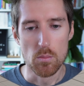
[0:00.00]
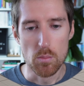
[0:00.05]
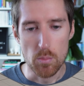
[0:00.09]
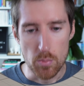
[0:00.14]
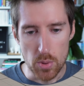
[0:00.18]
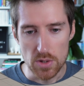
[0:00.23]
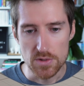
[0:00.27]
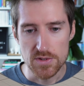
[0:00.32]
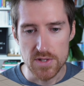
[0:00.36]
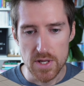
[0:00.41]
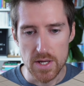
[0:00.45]

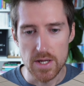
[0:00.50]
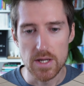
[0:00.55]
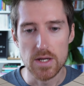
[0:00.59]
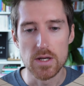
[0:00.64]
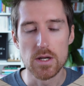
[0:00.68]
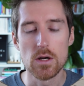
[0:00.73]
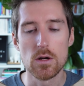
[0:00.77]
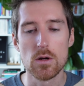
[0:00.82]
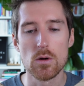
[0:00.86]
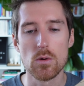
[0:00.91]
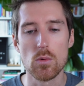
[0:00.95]
But
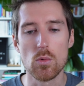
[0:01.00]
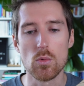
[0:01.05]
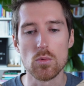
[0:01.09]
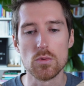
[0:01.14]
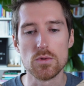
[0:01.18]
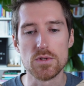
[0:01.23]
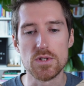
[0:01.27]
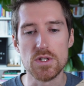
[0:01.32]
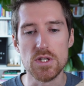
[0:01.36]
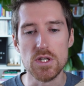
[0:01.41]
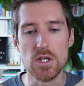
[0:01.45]
then
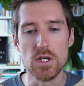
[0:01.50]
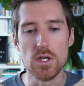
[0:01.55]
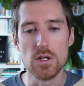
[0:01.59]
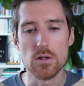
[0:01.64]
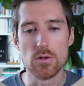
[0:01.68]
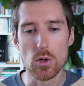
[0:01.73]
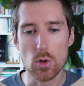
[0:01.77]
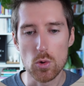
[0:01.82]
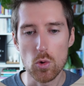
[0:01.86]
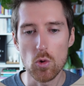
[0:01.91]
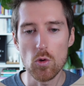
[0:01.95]

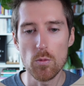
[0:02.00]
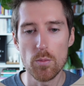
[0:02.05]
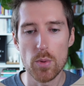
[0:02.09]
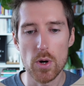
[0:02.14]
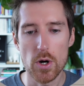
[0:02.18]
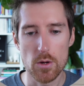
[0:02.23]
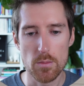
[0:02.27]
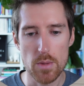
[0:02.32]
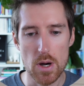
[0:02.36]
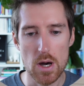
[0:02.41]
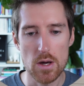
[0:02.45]
the cool
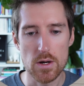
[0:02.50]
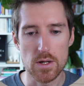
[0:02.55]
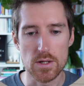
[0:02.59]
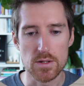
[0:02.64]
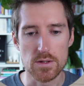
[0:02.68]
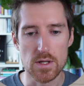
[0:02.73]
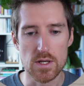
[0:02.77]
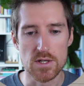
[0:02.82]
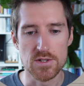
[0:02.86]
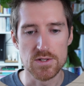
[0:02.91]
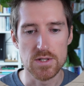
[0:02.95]
part about
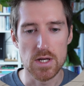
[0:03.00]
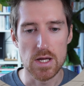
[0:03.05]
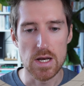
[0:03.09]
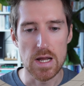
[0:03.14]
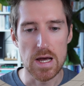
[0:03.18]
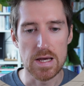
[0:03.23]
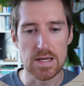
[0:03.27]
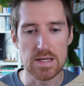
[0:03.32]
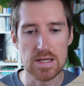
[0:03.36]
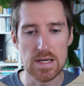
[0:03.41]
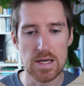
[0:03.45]
it is
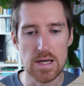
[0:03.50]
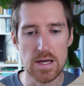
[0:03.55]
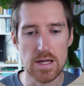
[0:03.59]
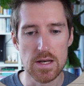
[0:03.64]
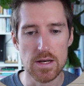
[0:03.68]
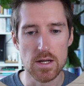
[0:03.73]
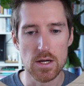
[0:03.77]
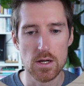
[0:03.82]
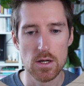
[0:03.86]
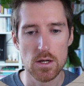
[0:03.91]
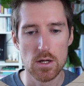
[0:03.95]
that I
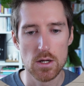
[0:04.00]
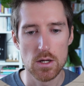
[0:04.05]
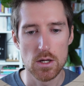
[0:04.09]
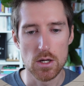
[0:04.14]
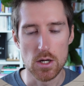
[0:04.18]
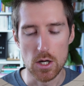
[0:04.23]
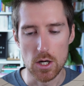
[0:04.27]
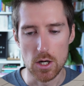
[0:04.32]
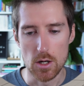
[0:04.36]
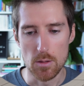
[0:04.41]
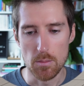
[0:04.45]
can
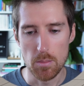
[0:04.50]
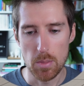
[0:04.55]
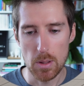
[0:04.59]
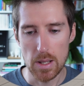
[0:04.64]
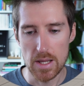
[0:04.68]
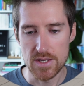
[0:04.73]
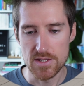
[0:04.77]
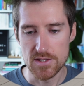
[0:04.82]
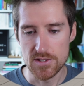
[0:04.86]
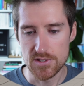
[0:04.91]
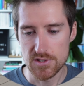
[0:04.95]

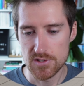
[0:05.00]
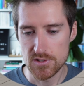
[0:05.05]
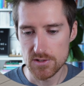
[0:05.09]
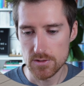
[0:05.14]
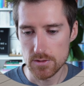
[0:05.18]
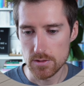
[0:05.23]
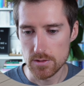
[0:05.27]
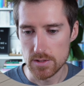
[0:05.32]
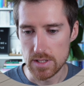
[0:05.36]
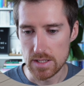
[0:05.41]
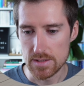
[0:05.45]

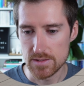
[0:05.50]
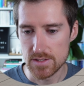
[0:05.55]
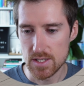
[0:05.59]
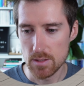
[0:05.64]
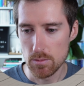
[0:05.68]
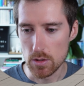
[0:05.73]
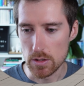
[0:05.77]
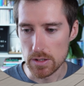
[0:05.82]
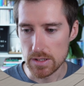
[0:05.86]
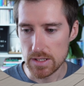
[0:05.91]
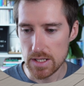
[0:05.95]
place that
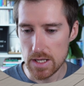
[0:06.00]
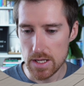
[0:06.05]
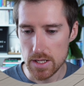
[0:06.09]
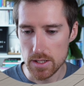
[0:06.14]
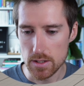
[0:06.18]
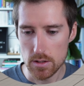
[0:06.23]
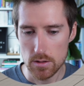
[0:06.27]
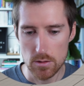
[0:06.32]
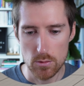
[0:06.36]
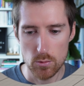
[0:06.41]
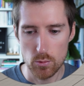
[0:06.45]
table
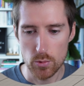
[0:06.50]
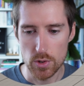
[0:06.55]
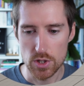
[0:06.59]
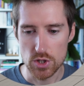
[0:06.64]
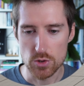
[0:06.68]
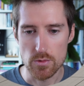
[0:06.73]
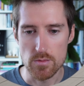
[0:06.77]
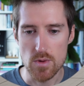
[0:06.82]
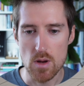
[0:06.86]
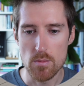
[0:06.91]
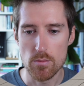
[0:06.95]
again,
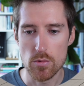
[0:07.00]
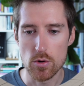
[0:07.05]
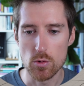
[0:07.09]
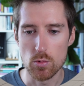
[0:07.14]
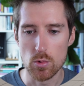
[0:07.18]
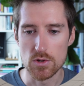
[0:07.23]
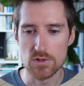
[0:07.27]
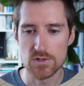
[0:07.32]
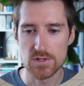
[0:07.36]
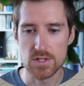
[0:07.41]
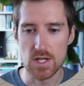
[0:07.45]
which remember
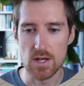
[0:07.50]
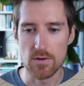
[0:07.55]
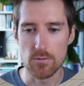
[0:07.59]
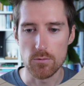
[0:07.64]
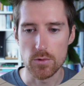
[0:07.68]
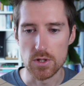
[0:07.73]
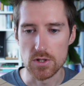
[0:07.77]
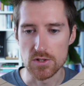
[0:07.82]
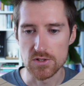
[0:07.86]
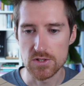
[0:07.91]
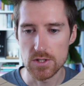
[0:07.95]
was saved
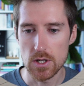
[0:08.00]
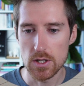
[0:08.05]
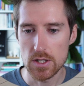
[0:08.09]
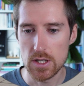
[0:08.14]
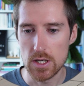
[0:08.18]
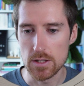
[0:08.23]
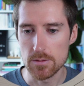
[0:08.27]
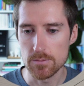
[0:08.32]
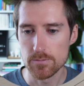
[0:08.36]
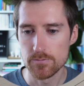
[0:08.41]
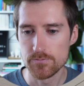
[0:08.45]
with a
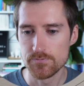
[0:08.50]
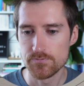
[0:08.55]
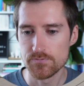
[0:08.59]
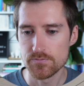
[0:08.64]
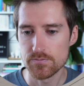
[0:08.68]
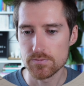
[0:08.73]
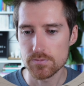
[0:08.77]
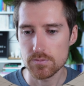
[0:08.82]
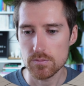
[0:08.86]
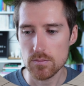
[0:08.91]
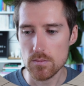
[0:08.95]
socket.
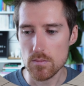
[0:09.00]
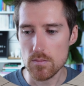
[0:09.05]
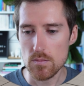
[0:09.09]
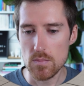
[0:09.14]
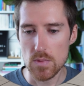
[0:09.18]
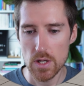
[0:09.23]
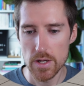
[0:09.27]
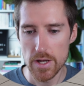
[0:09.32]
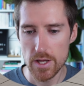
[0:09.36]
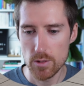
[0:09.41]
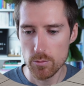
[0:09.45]

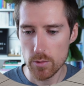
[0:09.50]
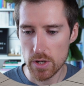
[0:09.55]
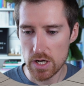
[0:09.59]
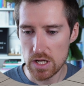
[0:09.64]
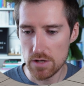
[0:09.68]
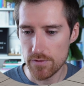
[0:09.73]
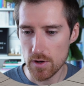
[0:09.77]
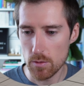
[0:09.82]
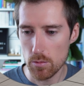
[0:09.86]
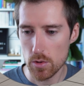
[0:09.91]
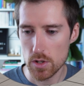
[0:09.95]
And what
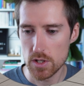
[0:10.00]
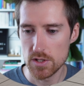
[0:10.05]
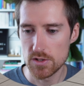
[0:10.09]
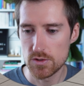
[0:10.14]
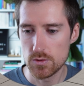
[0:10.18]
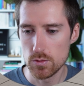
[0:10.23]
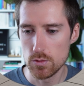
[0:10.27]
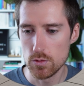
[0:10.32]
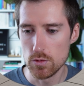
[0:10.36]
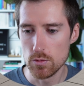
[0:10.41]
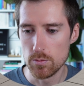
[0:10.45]
if I wanted
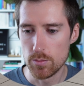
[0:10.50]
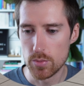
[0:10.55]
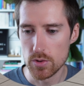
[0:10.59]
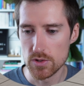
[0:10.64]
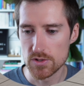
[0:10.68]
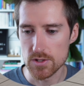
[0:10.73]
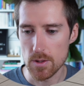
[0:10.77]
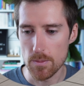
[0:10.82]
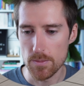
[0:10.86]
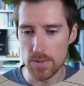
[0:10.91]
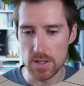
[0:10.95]
to
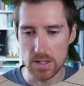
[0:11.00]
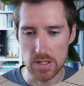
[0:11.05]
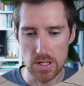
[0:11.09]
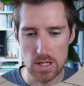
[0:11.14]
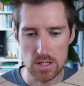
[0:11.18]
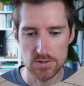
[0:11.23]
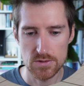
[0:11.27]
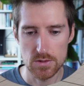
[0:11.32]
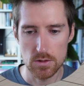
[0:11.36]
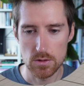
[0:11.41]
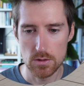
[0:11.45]
put something
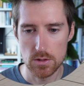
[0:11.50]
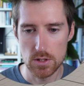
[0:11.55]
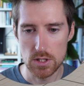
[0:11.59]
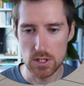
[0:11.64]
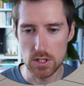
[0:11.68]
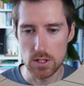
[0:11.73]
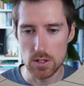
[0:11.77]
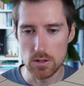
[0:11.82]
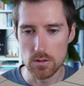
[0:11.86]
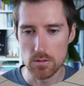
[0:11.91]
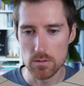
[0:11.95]
else on
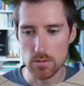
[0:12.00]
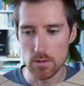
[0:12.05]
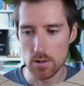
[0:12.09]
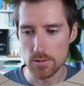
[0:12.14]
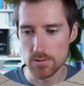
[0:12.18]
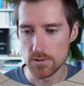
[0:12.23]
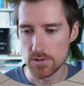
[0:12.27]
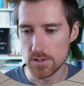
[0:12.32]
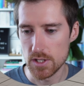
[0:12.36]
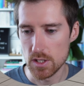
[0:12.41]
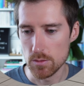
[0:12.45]

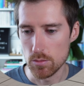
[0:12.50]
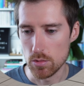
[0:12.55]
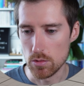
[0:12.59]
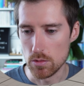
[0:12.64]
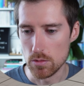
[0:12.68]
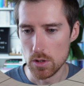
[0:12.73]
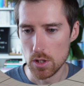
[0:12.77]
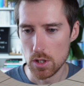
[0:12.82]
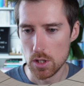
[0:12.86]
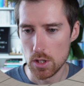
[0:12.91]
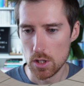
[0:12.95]
the
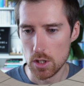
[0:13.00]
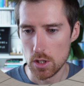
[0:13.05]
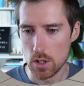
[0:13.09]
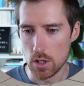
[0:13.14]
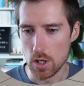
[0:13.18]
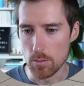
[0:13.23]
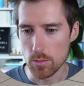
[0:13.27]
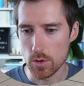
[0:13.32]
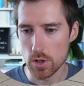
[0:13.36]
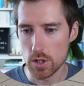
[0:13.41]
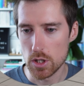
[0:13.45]
table?
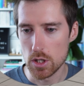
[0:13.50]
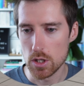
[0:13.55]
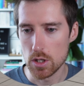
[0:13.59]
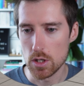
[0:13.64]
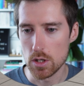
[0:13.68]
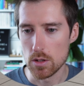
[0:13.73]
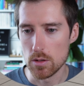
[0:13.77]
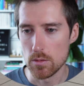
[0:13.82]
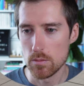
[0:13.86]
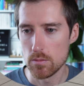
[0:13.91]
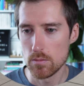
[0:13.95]
I'm
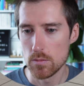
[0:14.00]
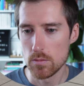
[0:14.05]
gonna